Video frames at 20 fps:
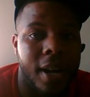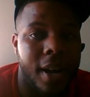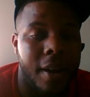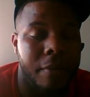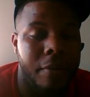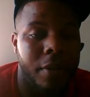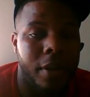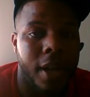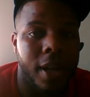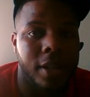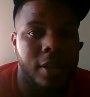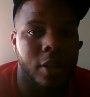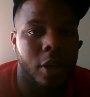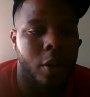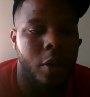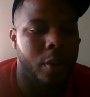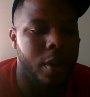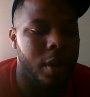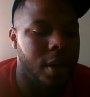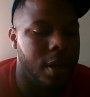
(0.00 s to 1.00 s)
I feel like
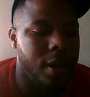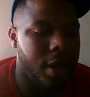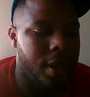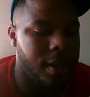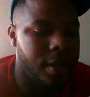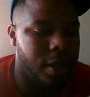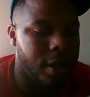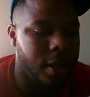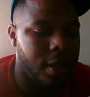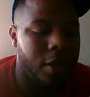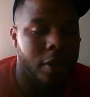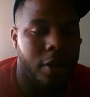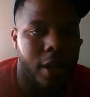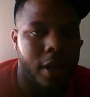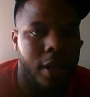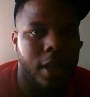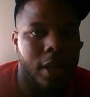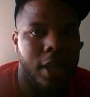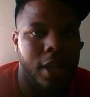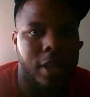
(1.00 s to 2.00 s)
Derwin is
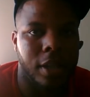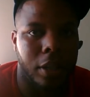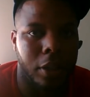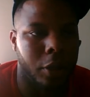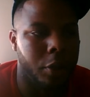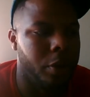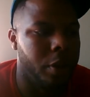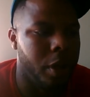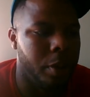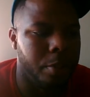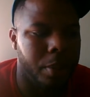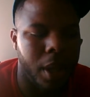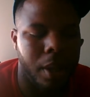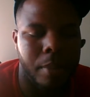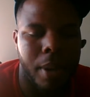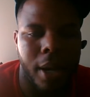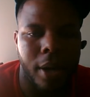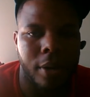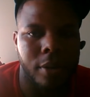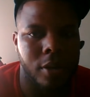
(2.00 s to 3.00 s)
he's clearly a
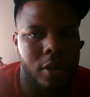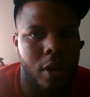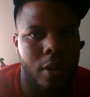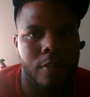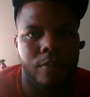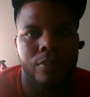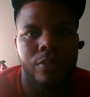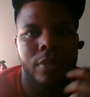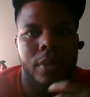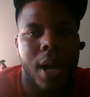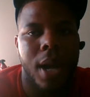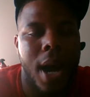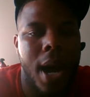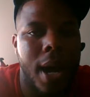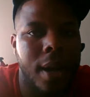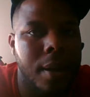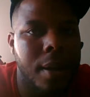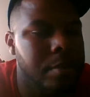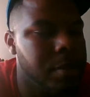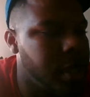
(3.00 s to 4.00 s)
playmaker. So
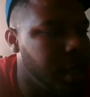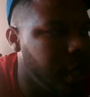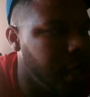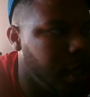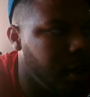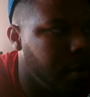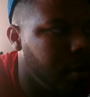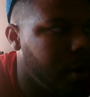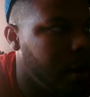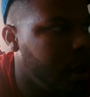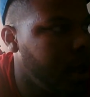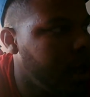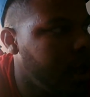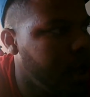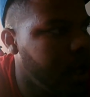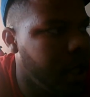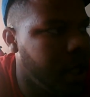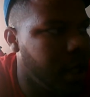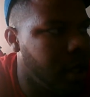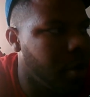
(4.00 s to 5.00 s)
I am team
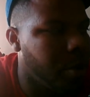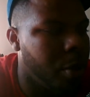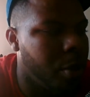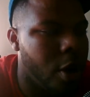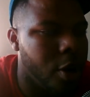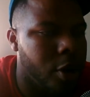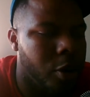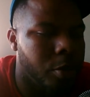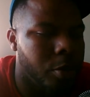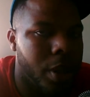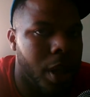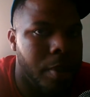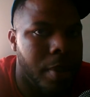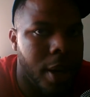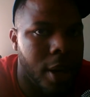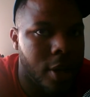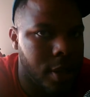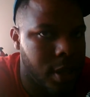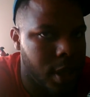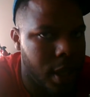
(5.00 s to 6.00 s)
get the ball in your
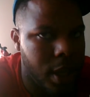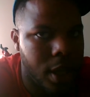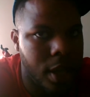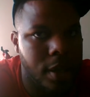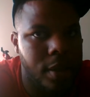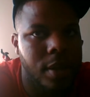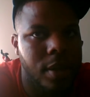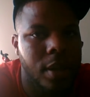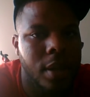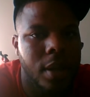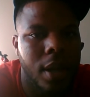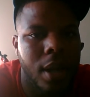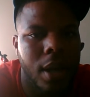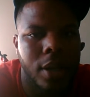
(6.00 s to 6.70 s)
playmaker's hands.